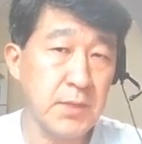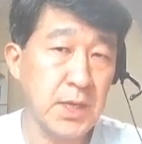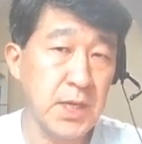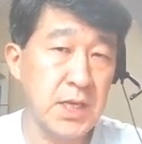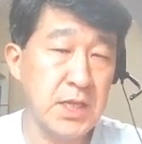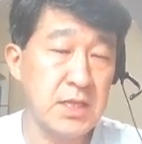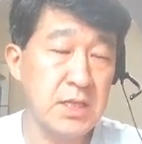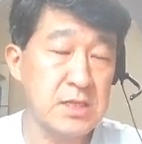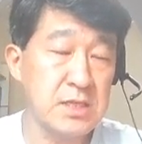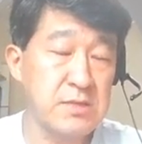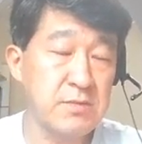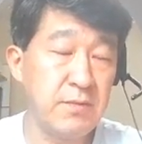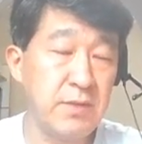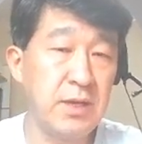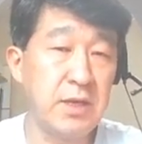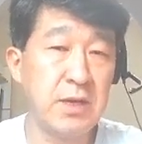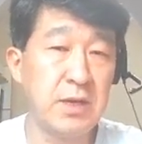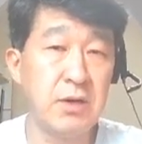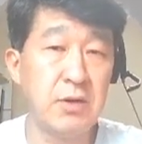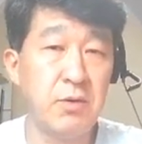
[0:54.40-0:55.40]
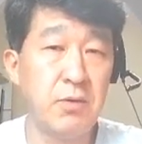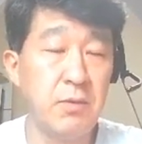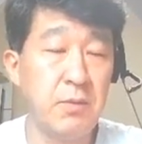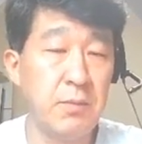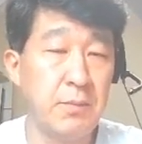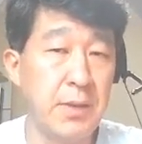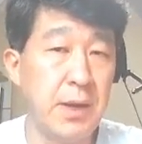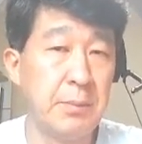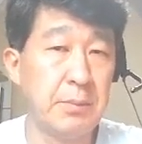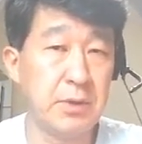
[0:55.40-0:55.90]
in this video,
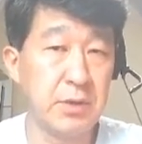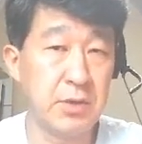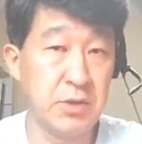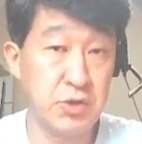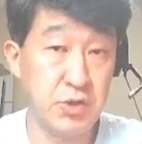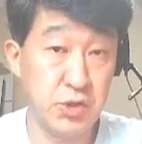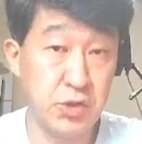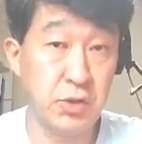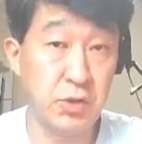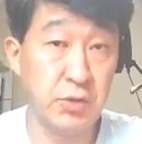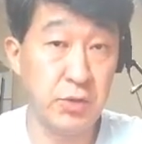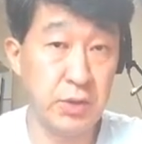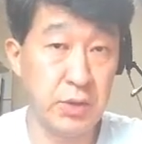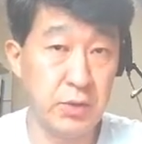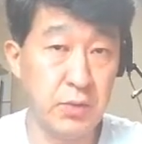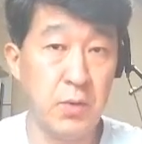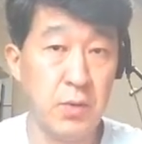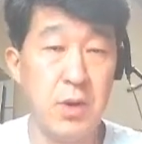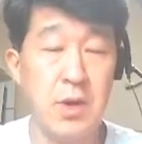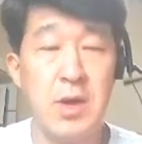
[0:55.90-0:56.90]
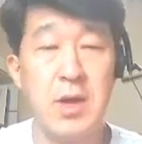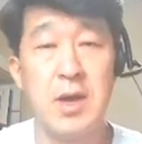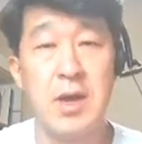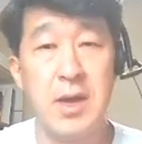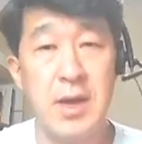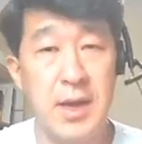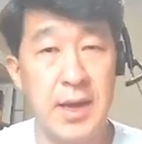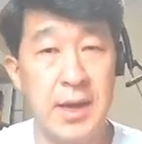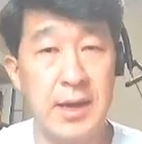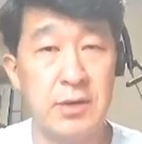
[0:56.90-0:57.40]
I'm going to show you
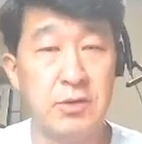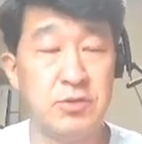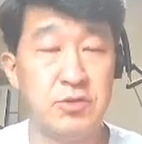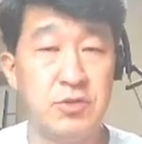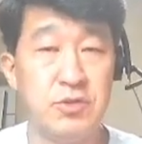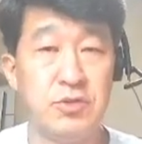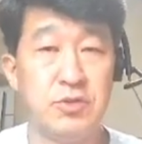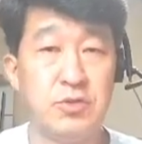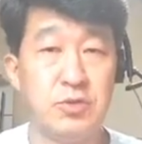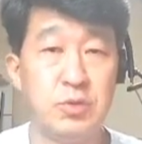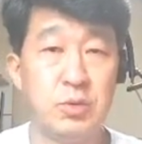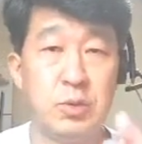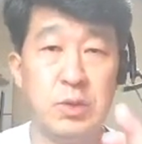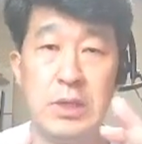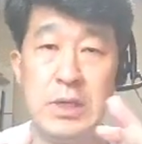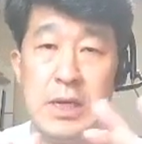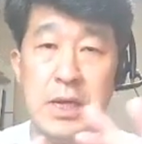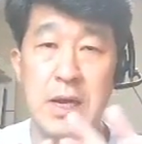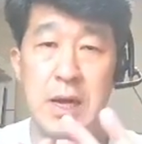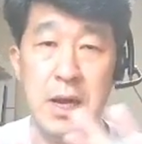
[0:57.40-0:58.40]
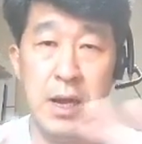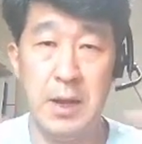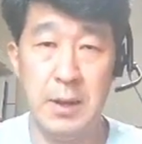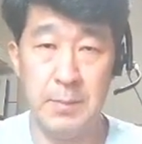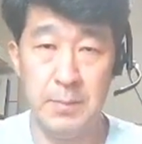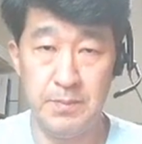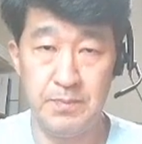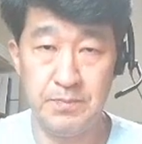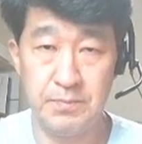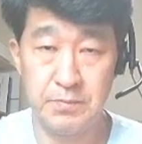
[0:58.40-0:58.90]
how to
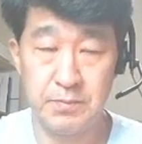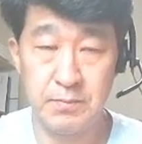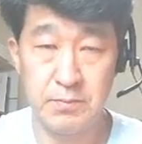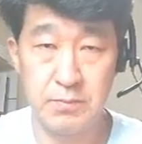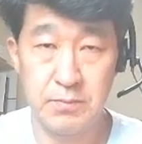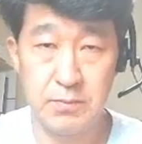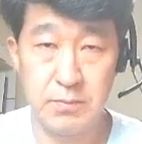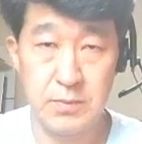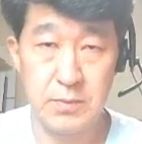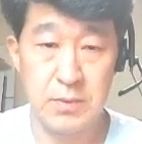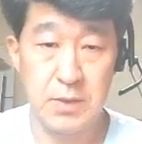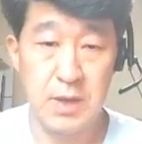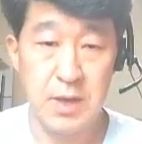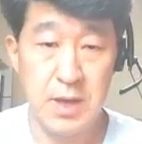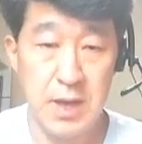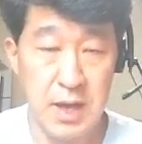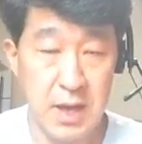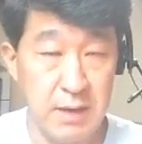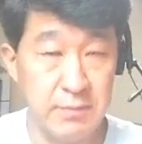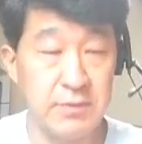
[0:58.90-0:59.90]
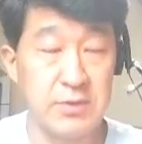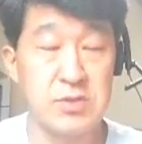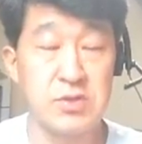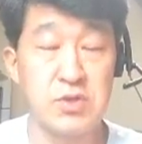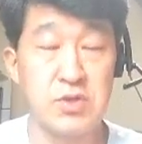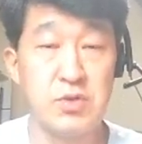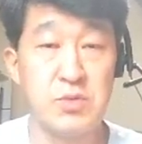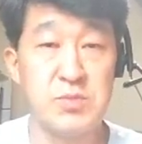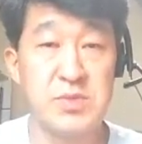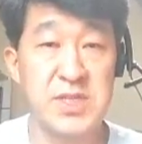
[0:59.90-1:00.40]
um, have a
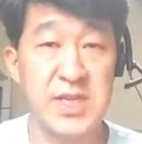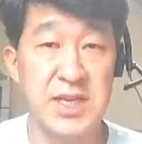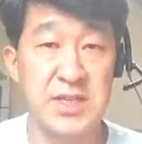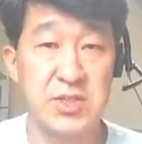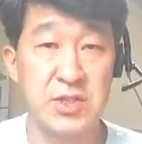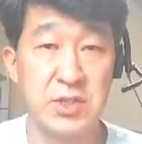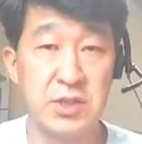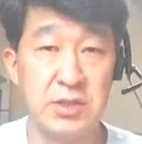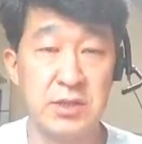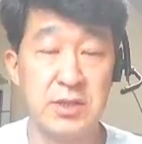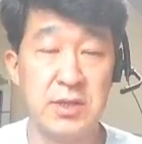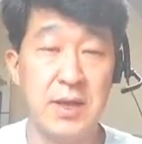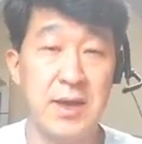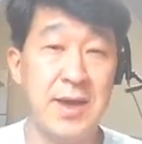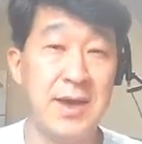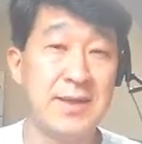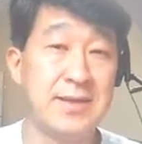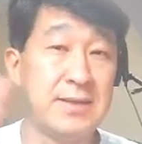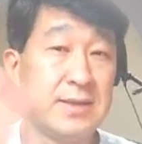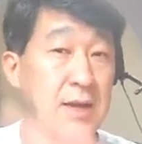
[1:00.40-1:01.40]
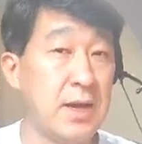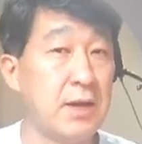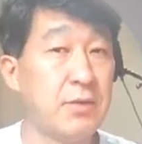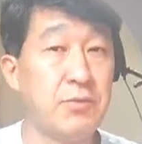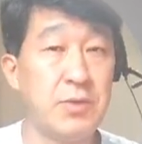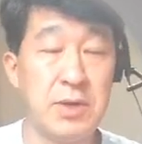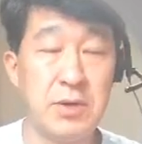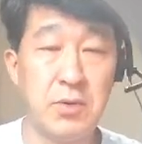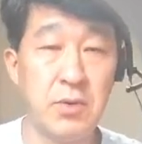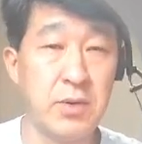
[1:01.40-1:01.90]
Zoom session and not
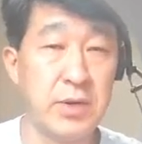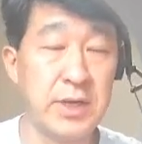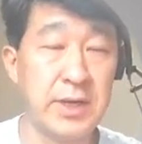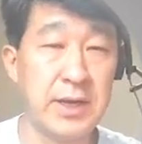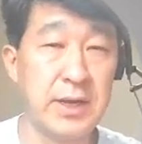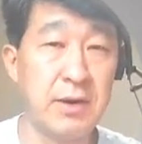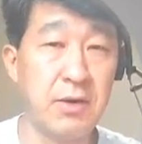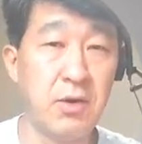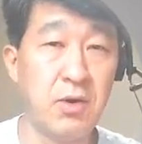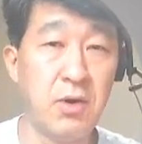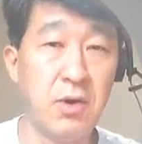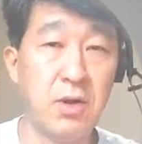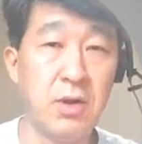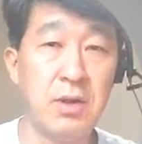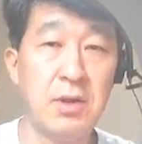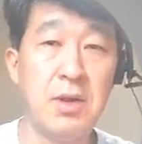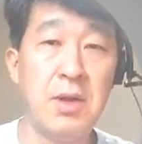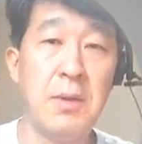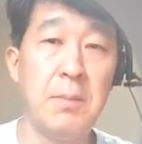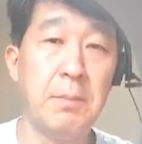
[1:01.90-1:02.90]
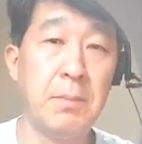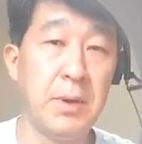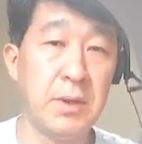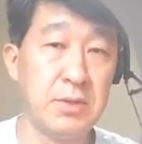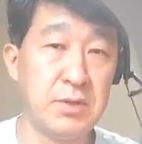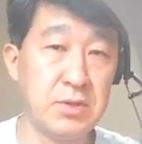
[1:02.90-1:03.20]
recording at all, but